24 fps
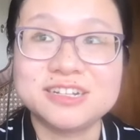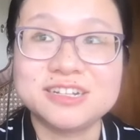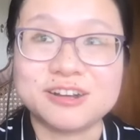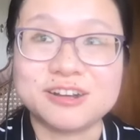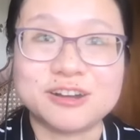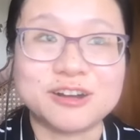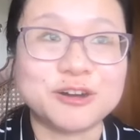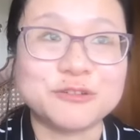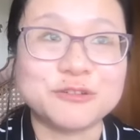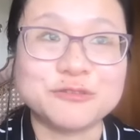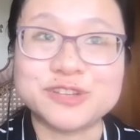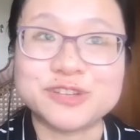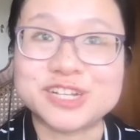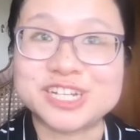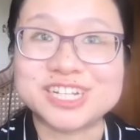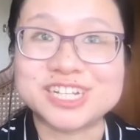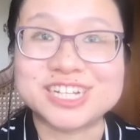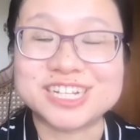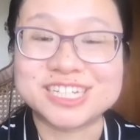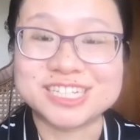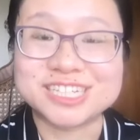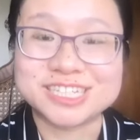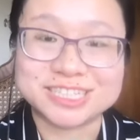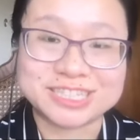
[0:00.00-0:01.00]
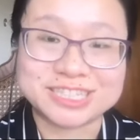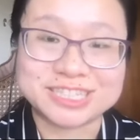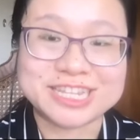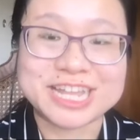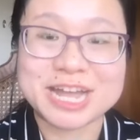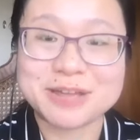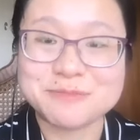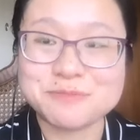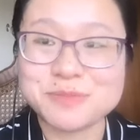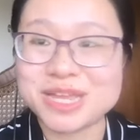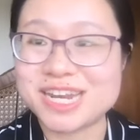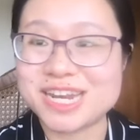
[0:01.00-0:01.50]
over
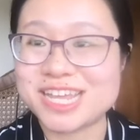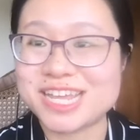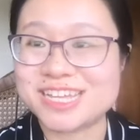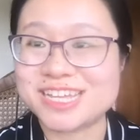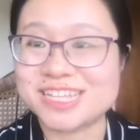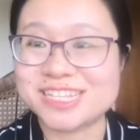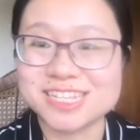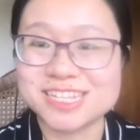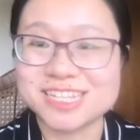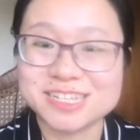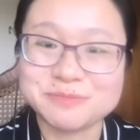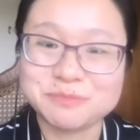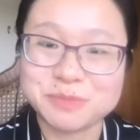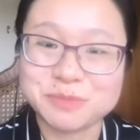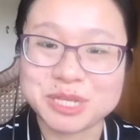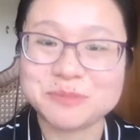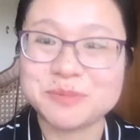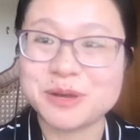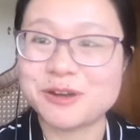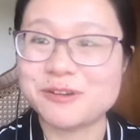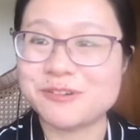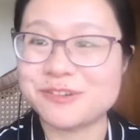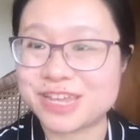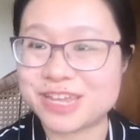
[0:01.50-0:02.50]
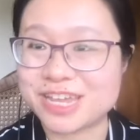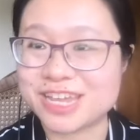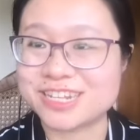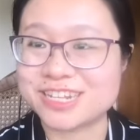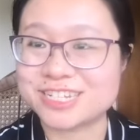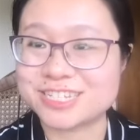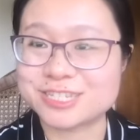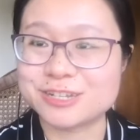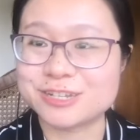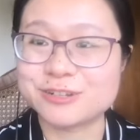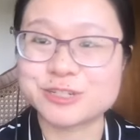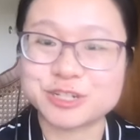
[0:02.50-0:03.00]
9 million people in the
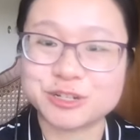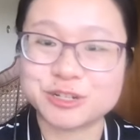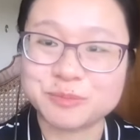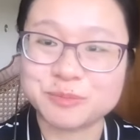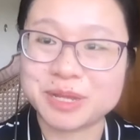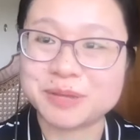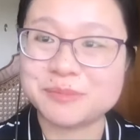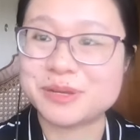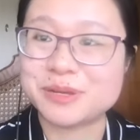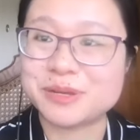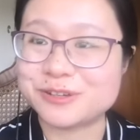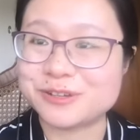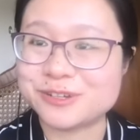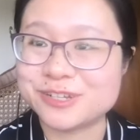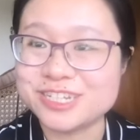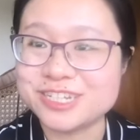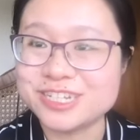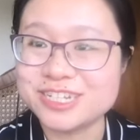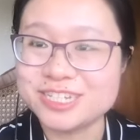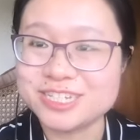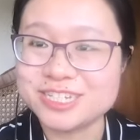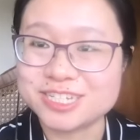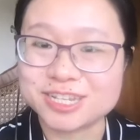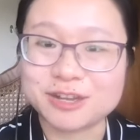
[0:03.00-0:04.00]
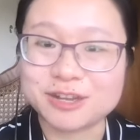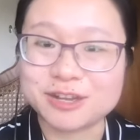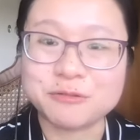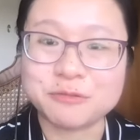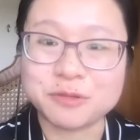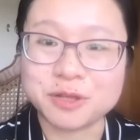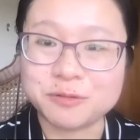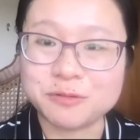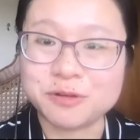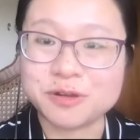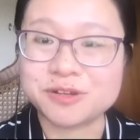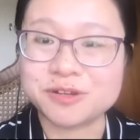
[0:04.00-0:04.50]
social bubble. So
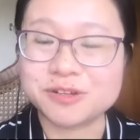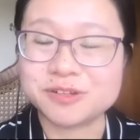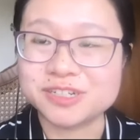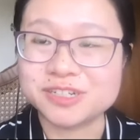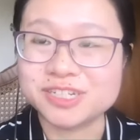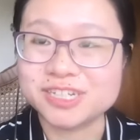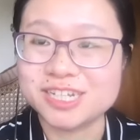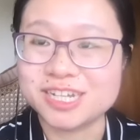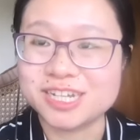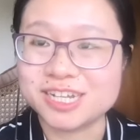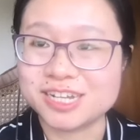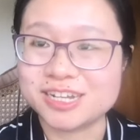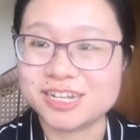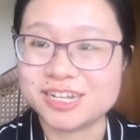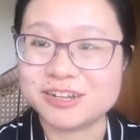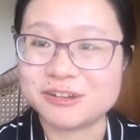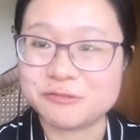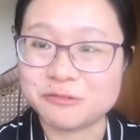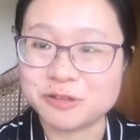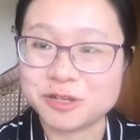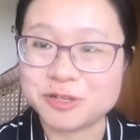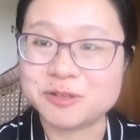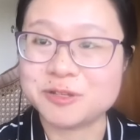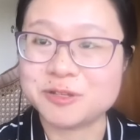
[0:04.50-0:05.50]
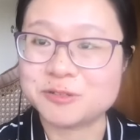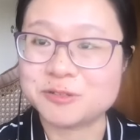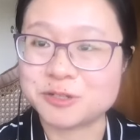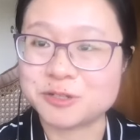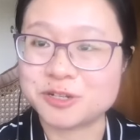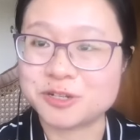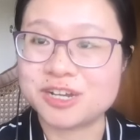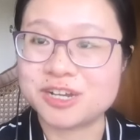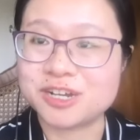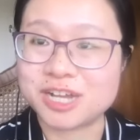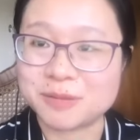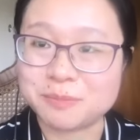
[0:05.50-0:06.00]
we will we
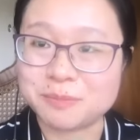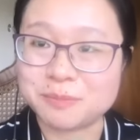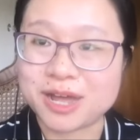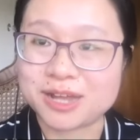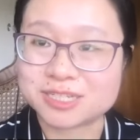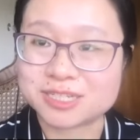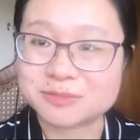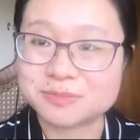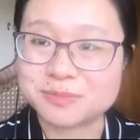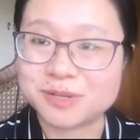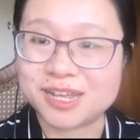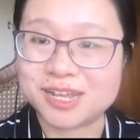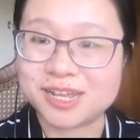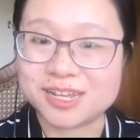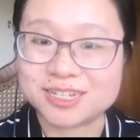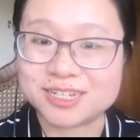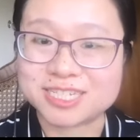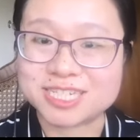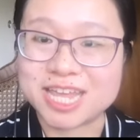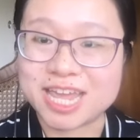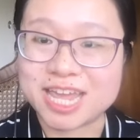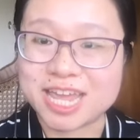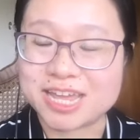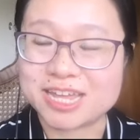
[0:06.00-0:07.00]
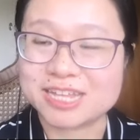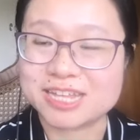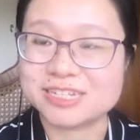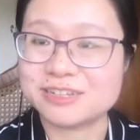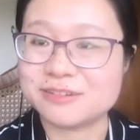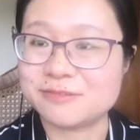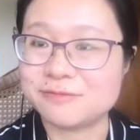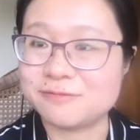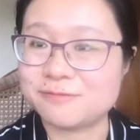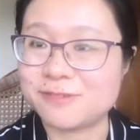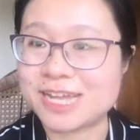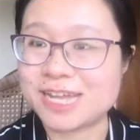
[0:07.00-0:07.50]
draw a box plot and
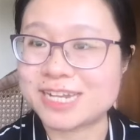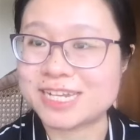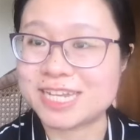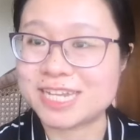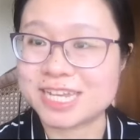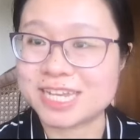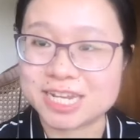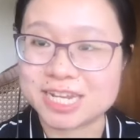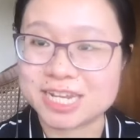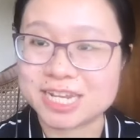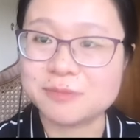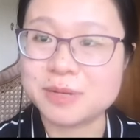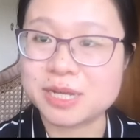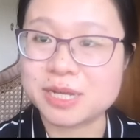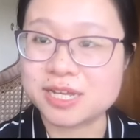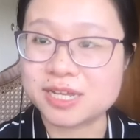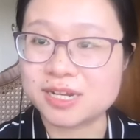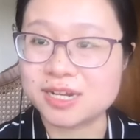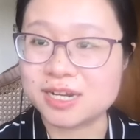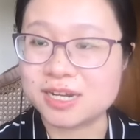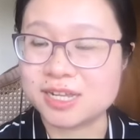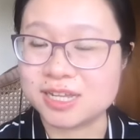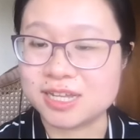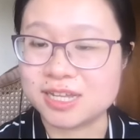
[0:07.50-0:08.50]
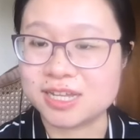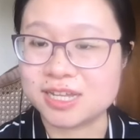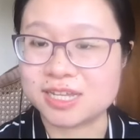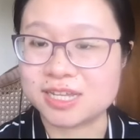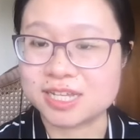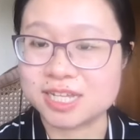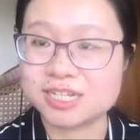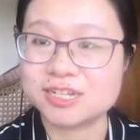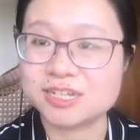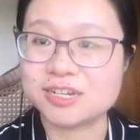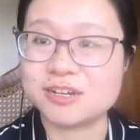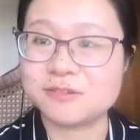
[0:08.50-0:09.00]
finding an upper
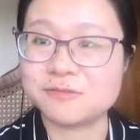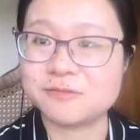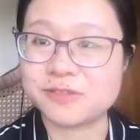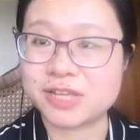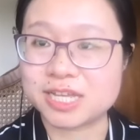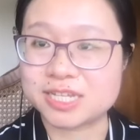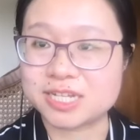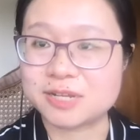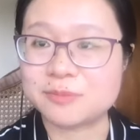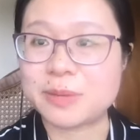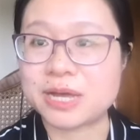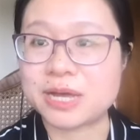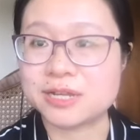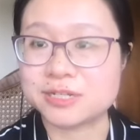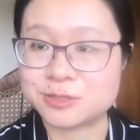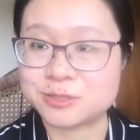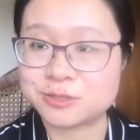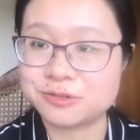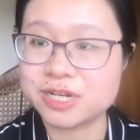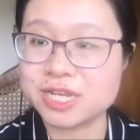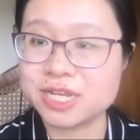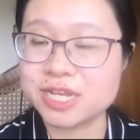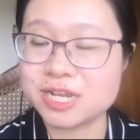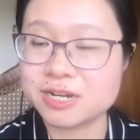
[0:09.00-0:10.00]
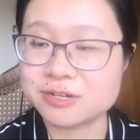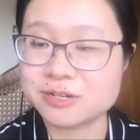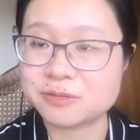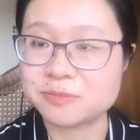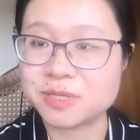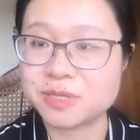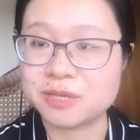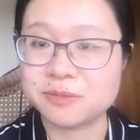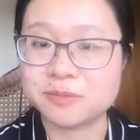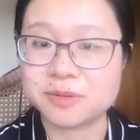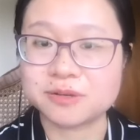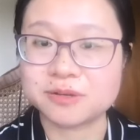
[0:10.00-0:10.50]
cutoff at about 300
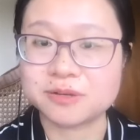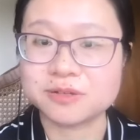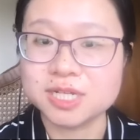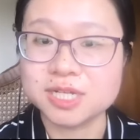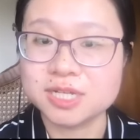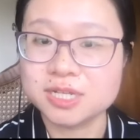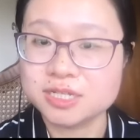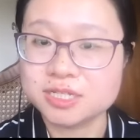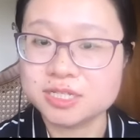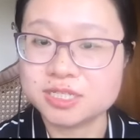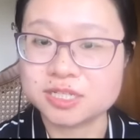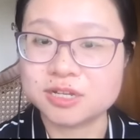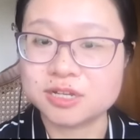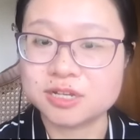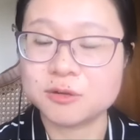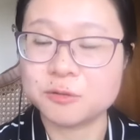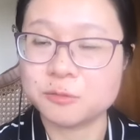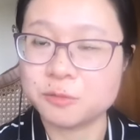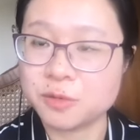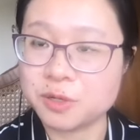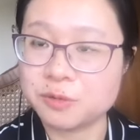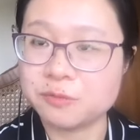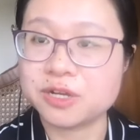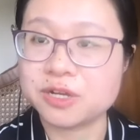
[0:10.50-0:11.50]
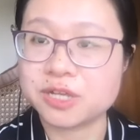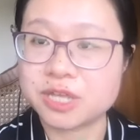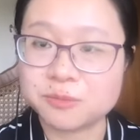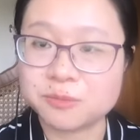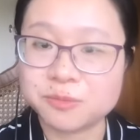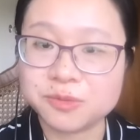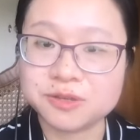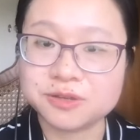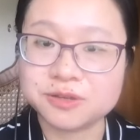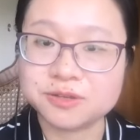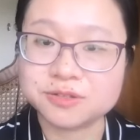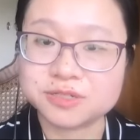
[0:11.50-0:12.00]
people. So we will
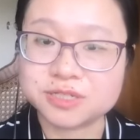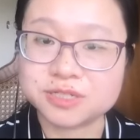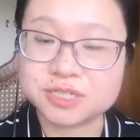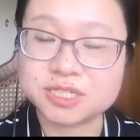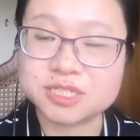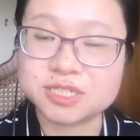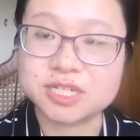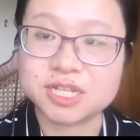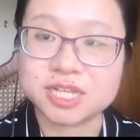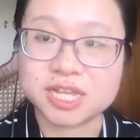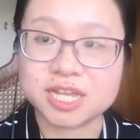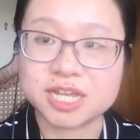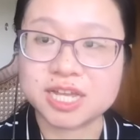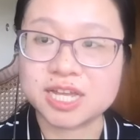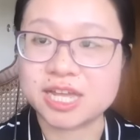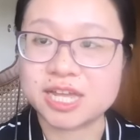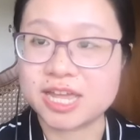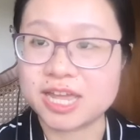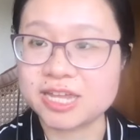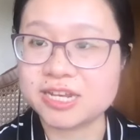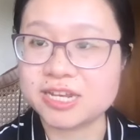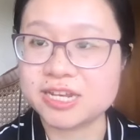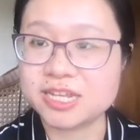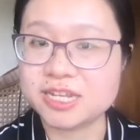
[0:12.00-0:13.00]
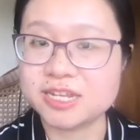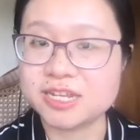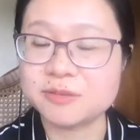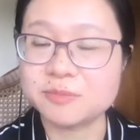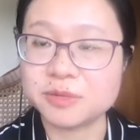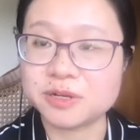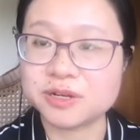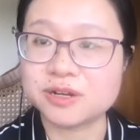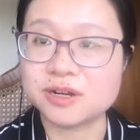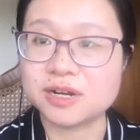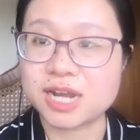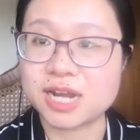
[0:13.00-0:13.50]
impute any
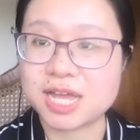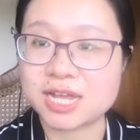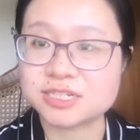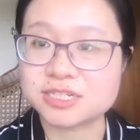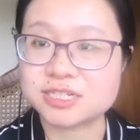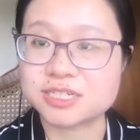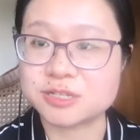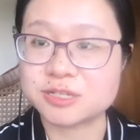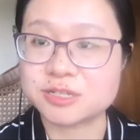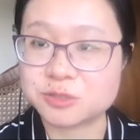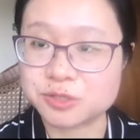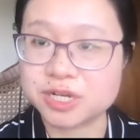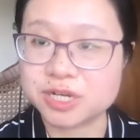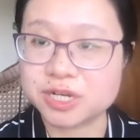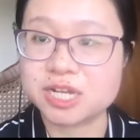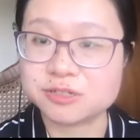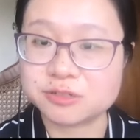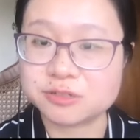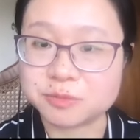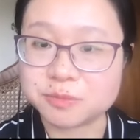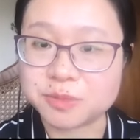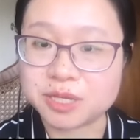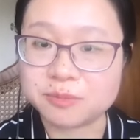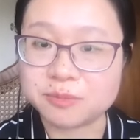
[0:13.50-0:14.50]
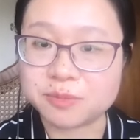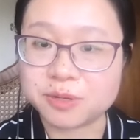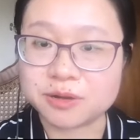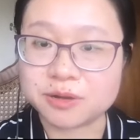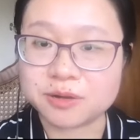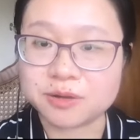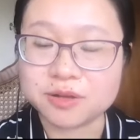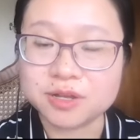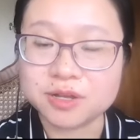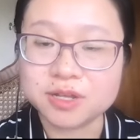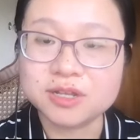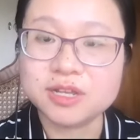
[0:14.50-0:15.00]
number larger than 300
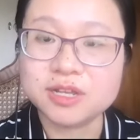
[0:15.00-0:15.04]
people